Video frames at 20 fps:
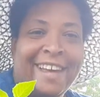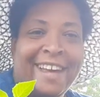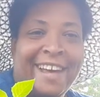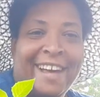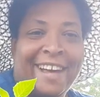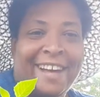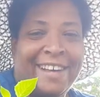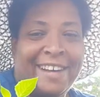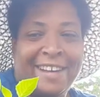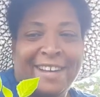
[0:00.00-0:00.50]

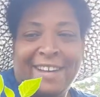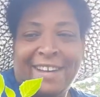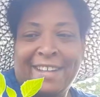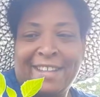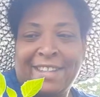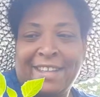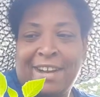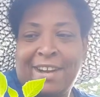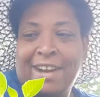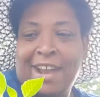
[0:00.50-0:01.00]

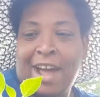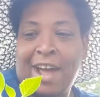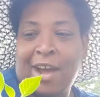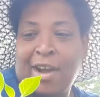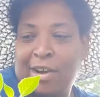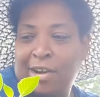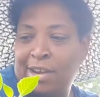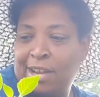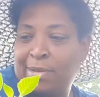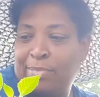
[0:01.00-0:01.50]
They're not
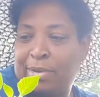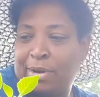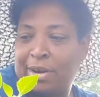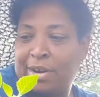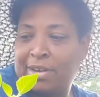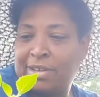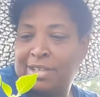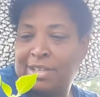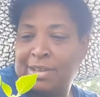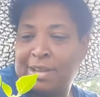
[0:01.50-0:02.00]
early
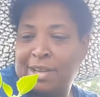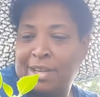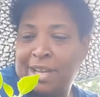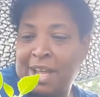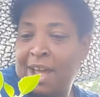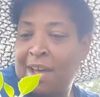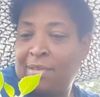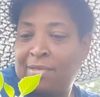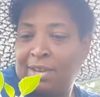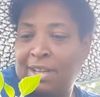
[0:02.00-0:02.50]
birds,
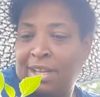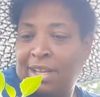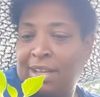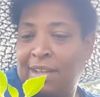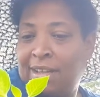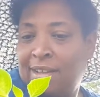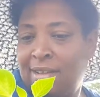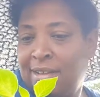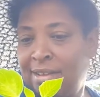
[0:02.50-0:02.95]
undoubtedly.